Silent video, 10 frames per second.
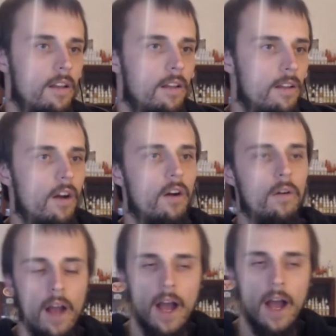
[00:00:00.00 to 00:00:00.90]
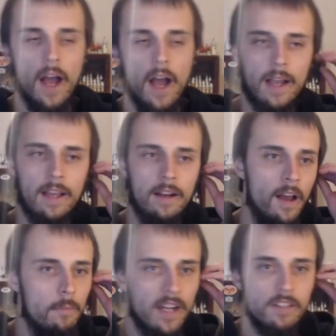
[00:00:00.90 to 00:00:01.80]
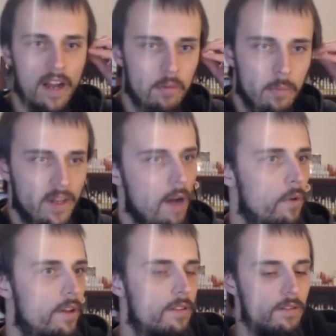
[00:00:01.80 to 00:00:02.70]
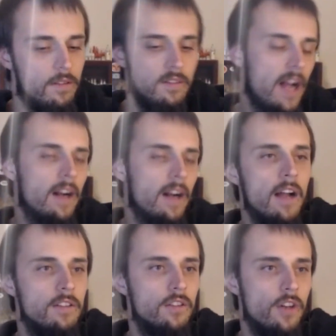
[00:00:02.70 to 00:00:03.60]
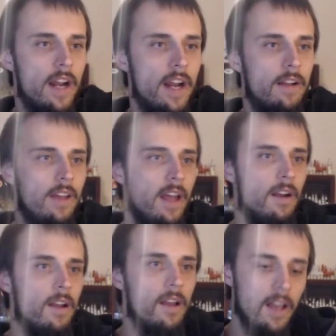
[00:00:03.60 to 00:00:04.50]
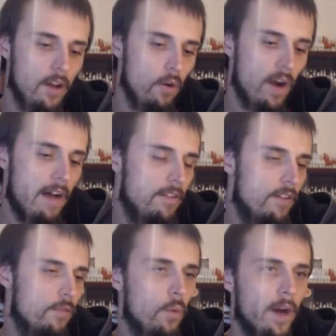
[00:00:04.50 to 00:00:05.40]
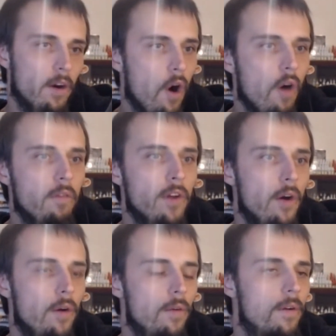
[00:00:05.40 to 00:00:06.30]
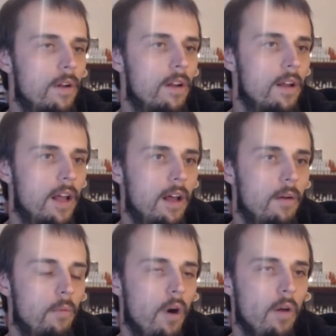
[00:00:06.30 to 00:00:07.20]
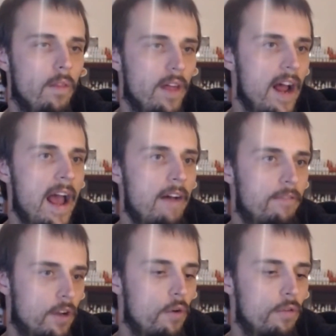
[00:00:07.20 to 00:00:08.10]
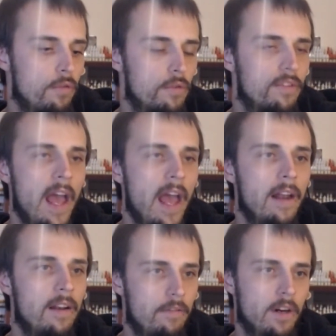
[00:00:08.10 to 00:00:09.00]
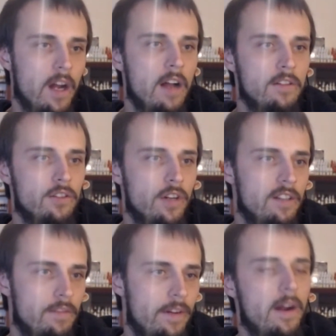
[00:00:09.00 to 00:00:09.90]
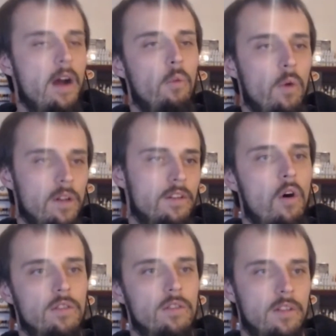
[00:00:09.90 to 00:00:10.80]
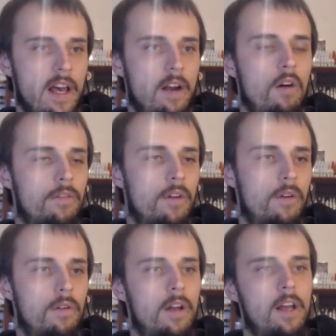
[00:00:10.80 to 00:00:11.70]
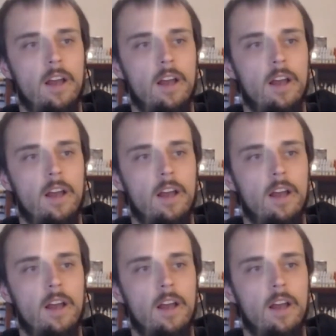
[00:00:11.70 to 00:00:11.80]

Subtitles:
You know, I can mix a recipe up with 10 concentrates and it'll have this weird off note. Well, then I have to go through 10 different concentrates and figure out what's causing that off note.